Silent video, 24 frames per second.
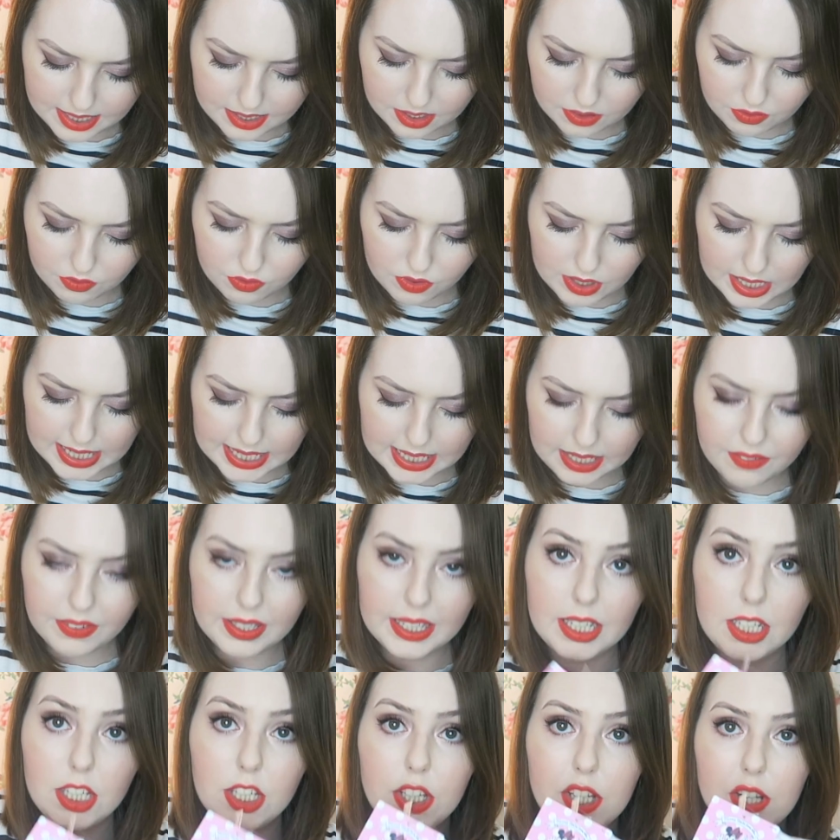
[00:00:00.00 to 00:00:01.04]
It's a really,
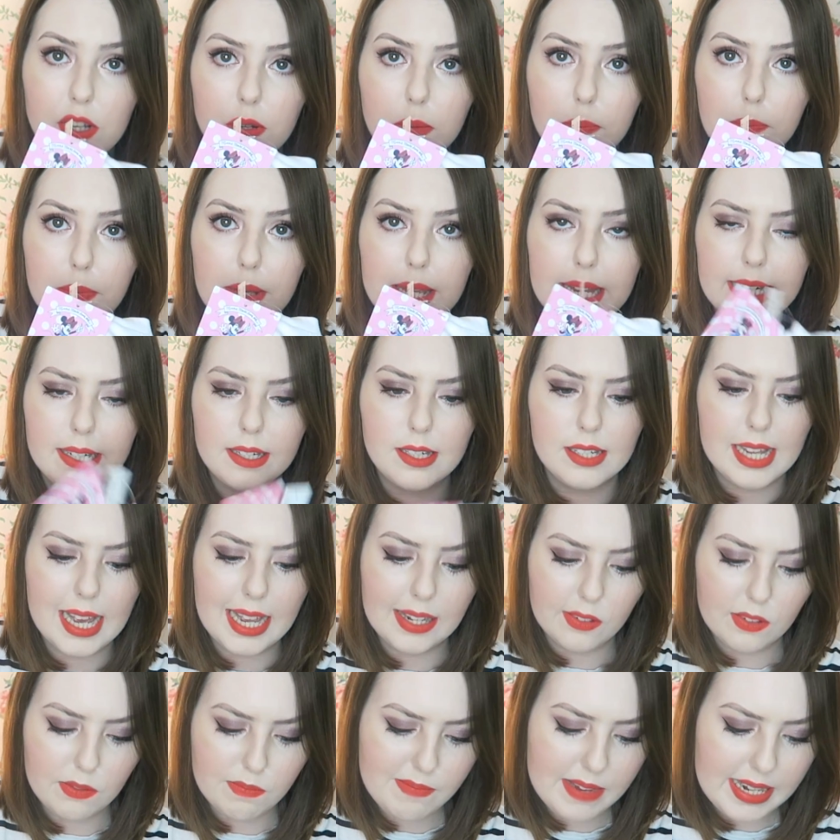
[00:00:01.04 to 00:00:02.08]
really cute pink
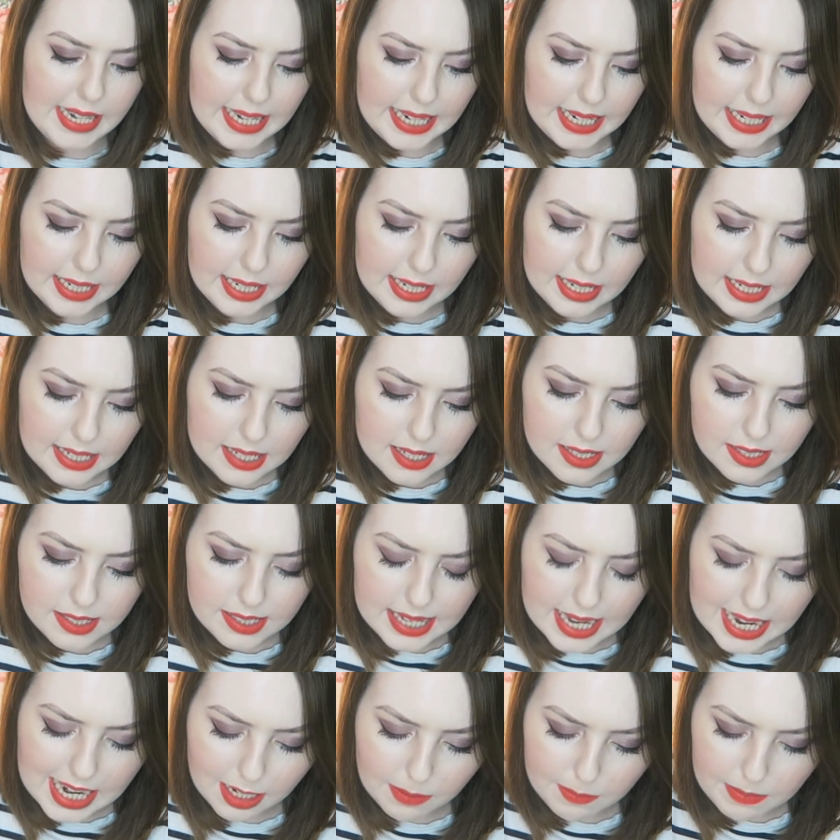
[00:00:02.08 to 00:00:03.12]
tag with Minnie,
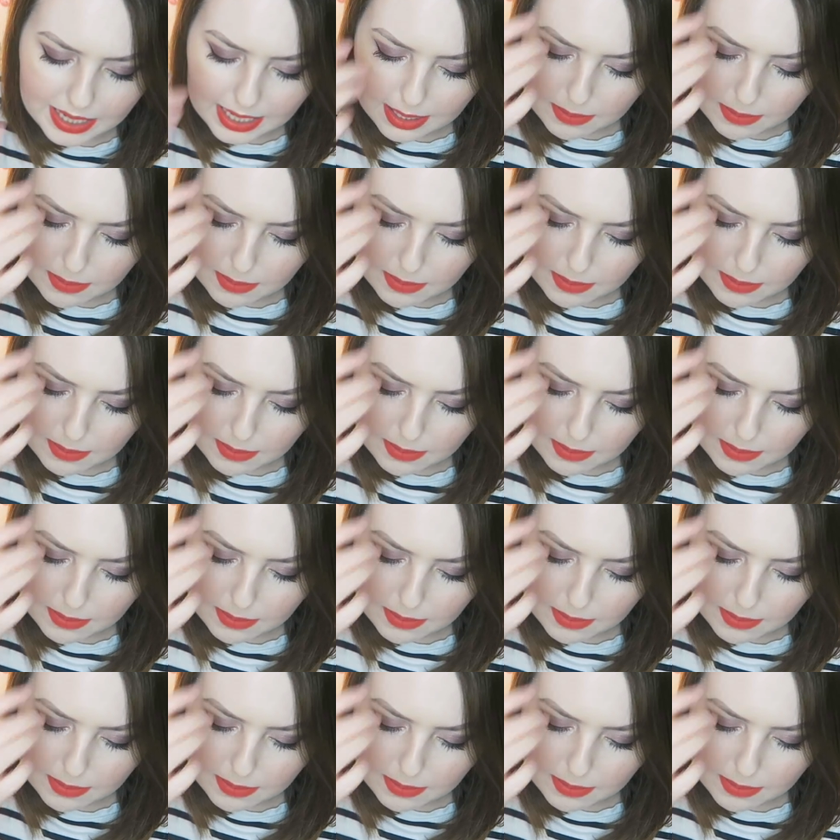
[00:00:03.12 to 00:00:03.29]
saying